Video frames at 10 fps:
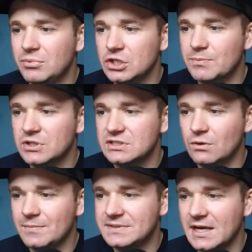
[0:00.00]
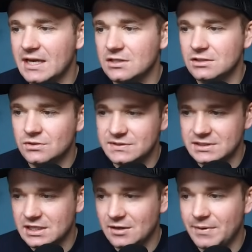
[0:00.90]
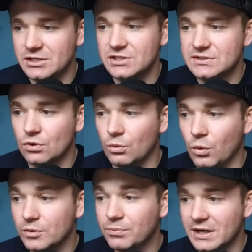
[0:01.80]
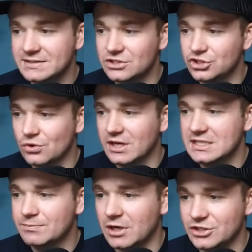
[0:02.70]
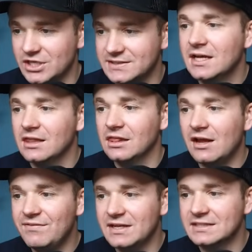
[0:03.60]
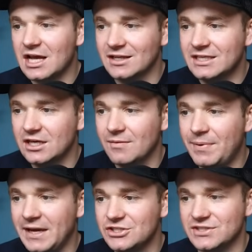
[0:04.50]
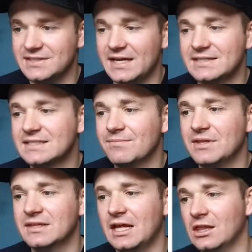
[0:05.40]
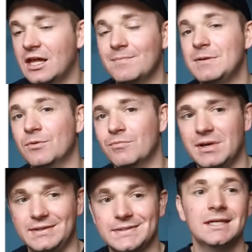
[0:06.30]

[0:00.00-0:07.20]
Build a personal website using GitHub Pages or WordPress to showcase projects. Love that it got GitHub Pages. That is something that a lot of people miss.